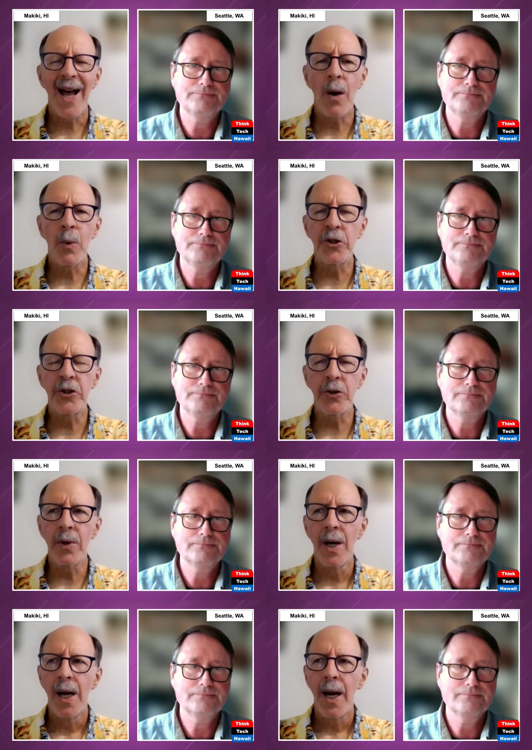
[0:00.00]
Speaker 1: And how
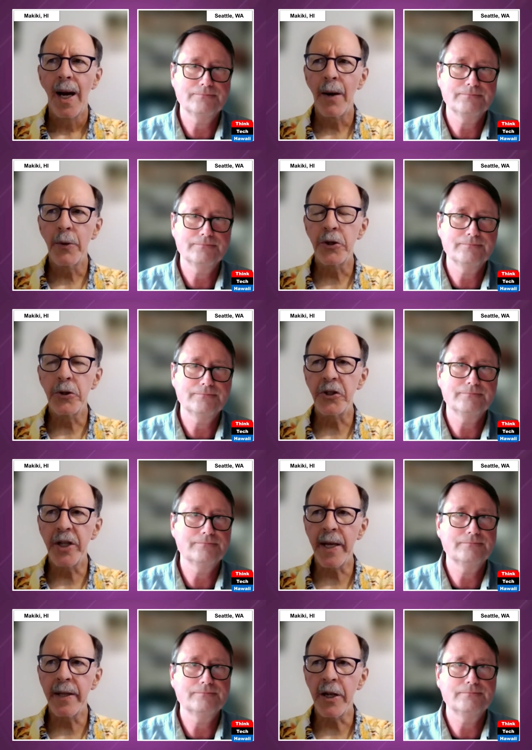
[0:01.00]
would you, how would
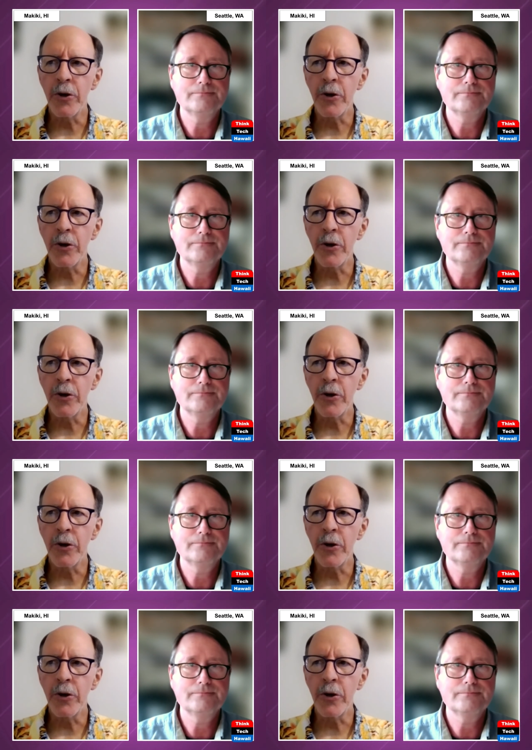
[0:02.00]
you say